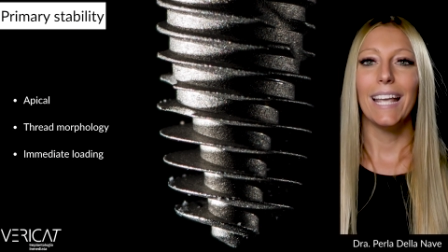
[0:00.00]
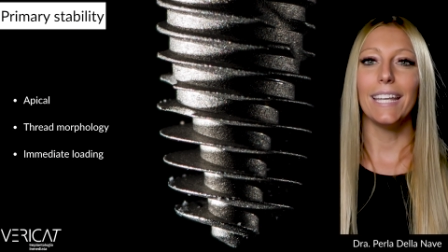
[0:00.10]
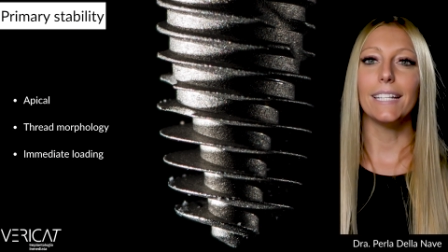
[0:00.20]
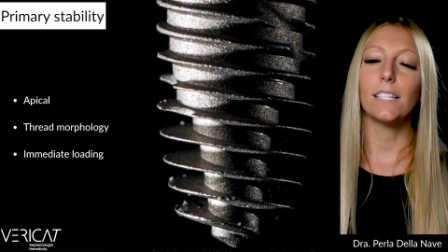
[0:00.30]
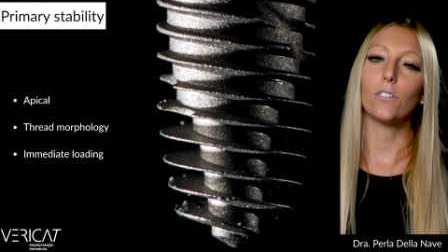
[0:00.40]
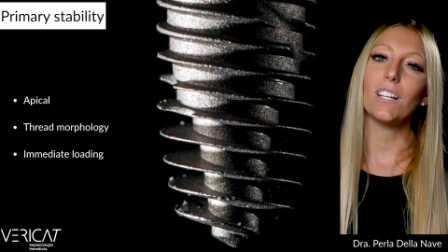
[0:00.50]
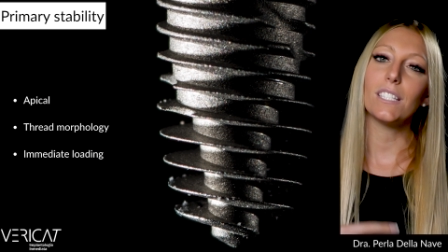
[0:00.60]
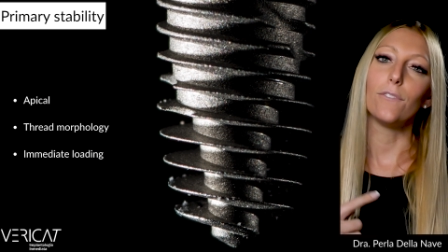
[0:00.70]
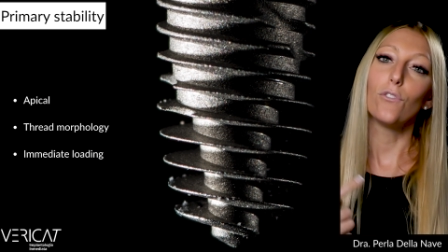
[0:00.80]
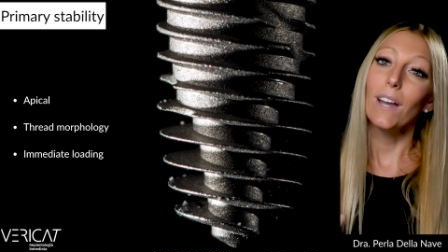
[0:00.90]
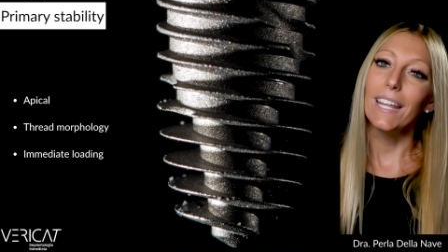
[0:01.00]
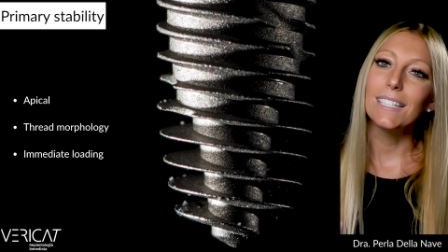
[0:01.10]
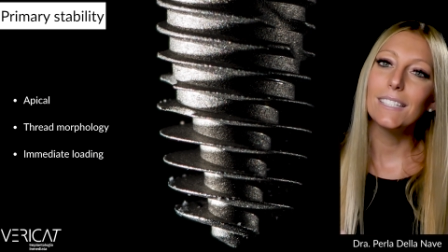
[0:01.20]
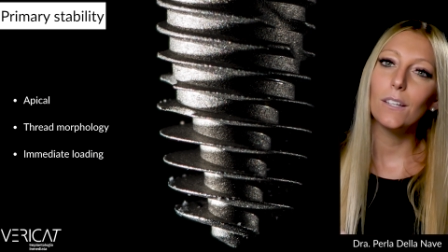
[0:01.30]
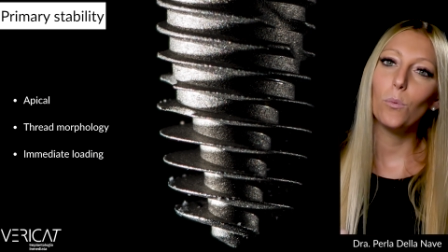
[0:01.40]
its aggressive
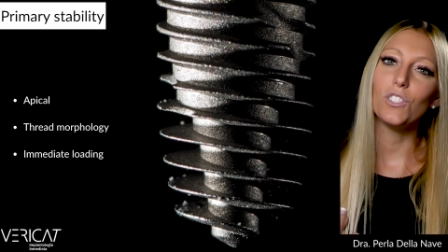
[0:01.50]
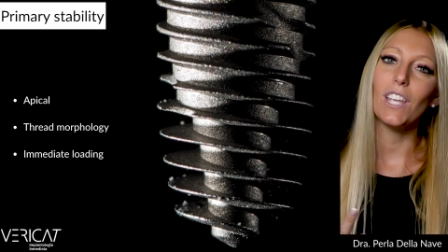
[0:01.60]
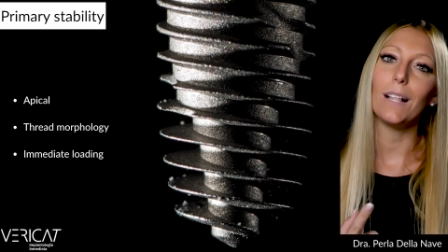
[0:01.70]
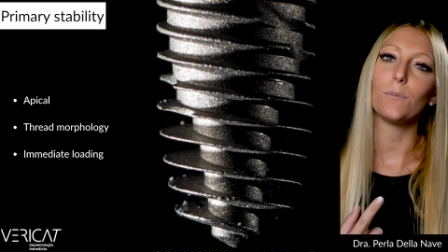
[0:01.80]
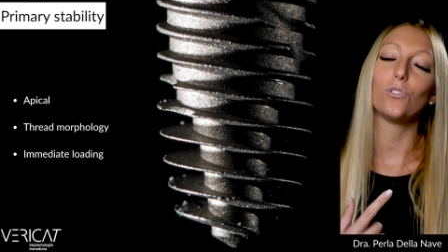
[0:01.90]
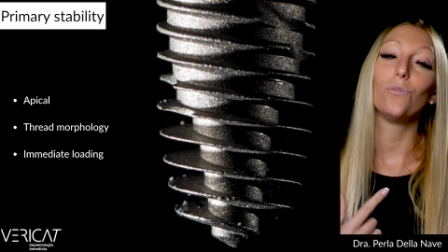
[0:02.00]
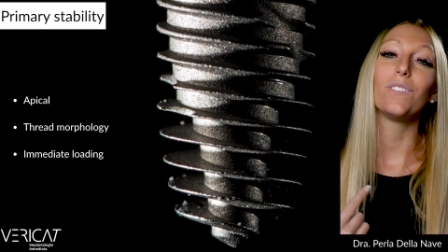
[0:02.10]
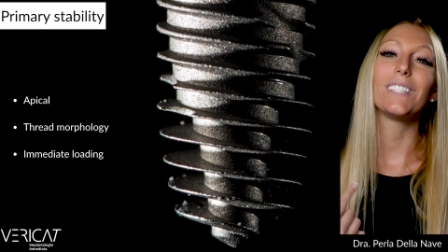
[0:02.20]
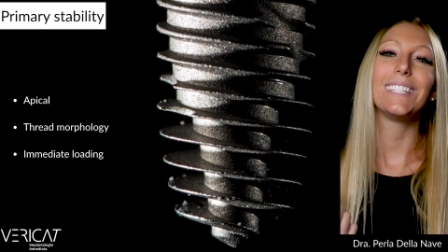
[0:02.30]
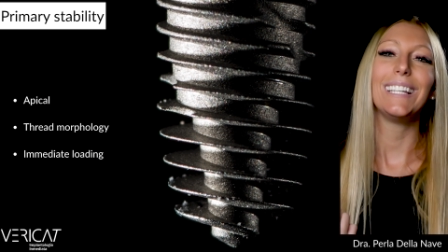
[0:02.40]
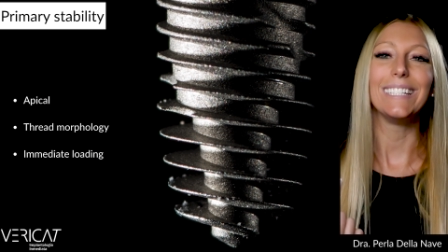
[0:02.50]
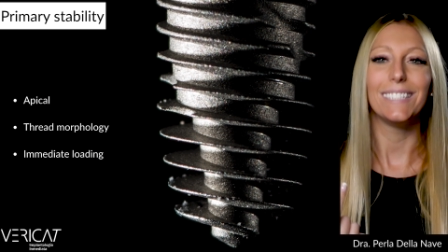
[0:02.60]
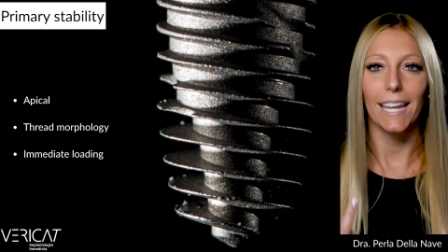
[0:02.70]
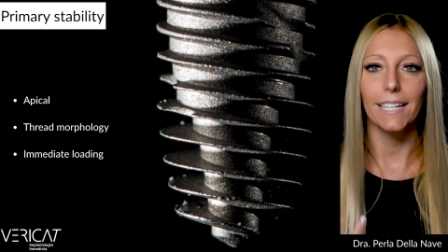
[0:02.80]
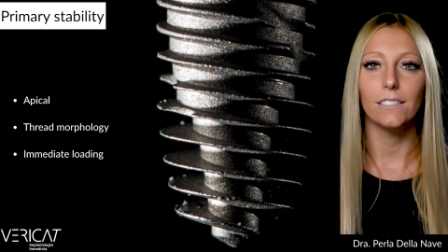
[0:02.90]
threads, which helps to
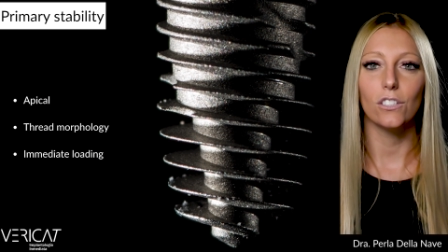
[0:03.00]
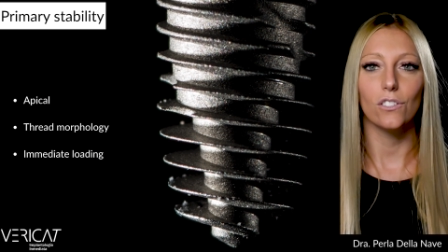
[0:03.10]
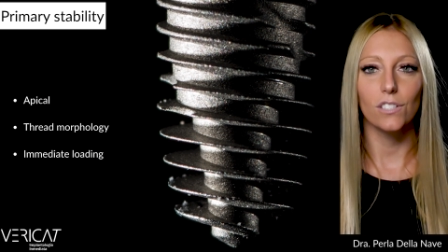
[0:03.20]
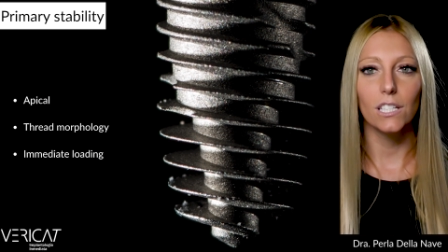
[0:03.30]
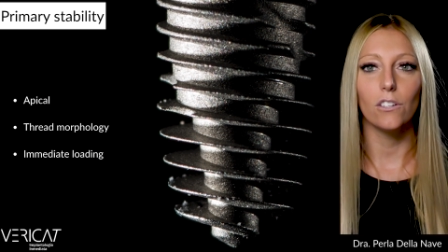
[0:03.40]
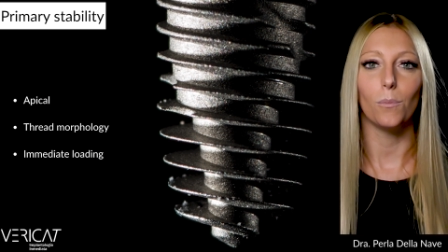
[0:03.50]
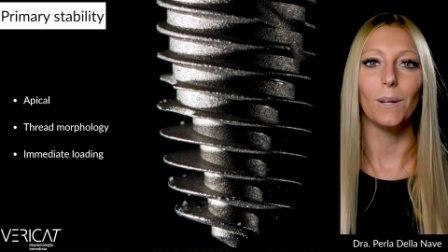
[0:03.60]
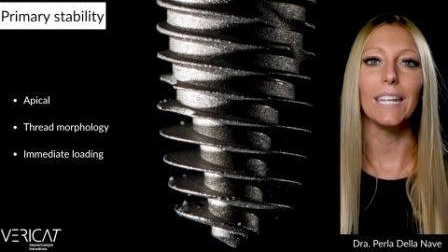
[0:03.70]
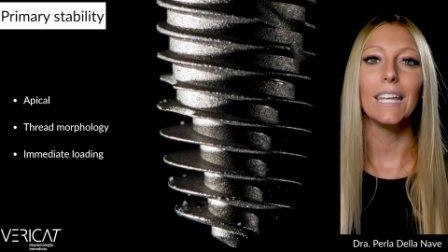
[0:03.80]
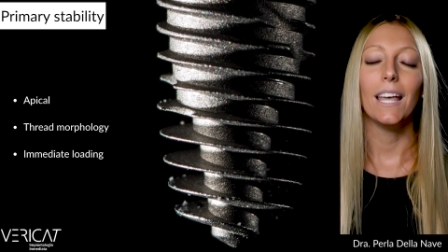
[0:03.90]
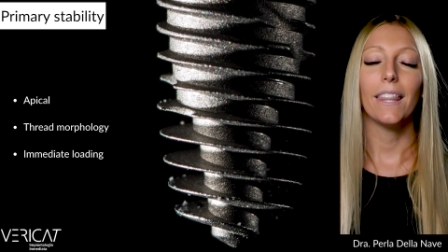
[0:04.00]
facilitate considerably